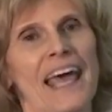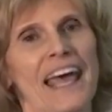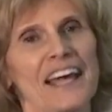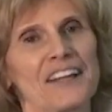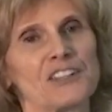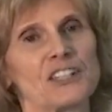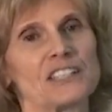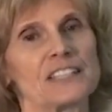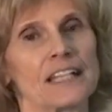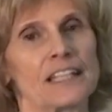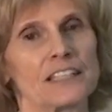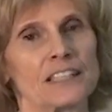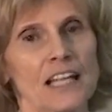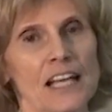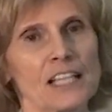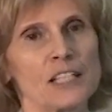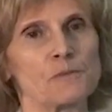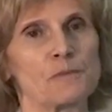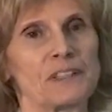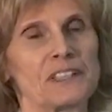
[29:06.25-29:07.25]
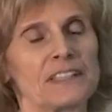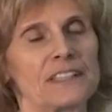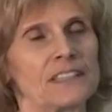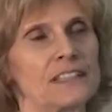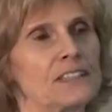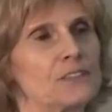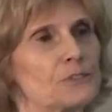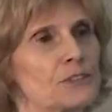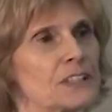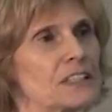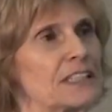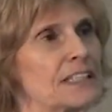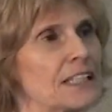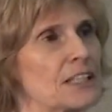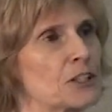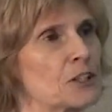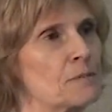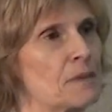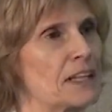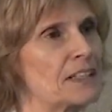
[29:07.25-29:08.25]
And they said yes, but they didn't really
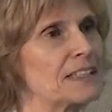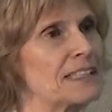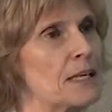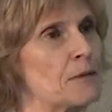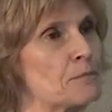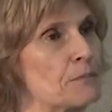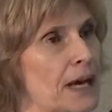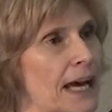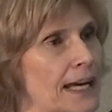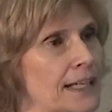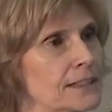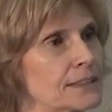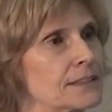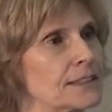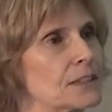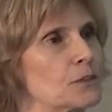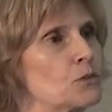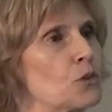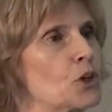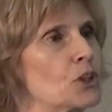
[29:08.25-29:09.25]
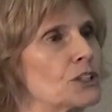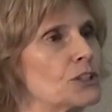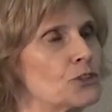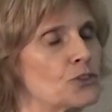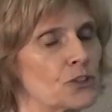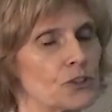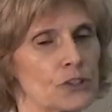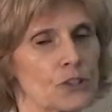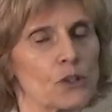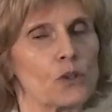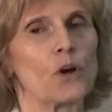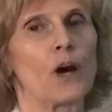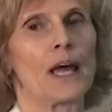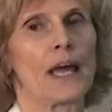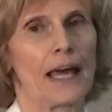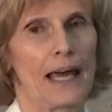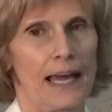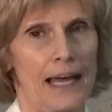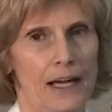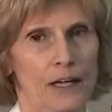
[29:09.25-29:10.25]
care about the impact. They wanted to know
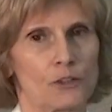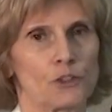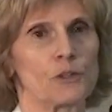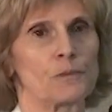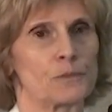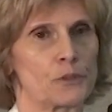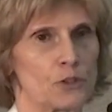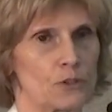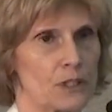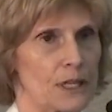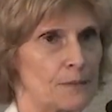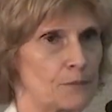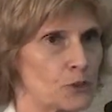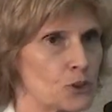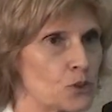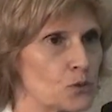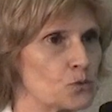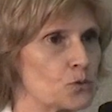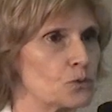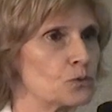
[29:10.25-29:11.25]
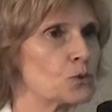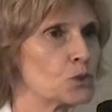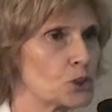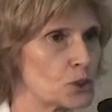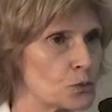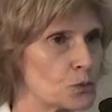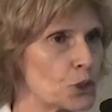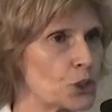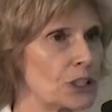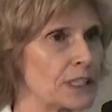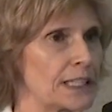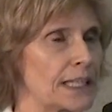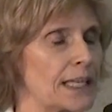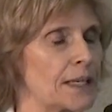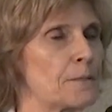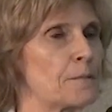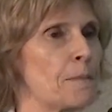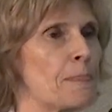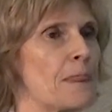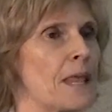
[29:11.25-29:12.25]
how the program was, was
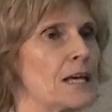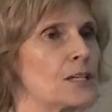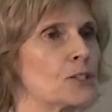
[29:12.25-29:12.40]
working.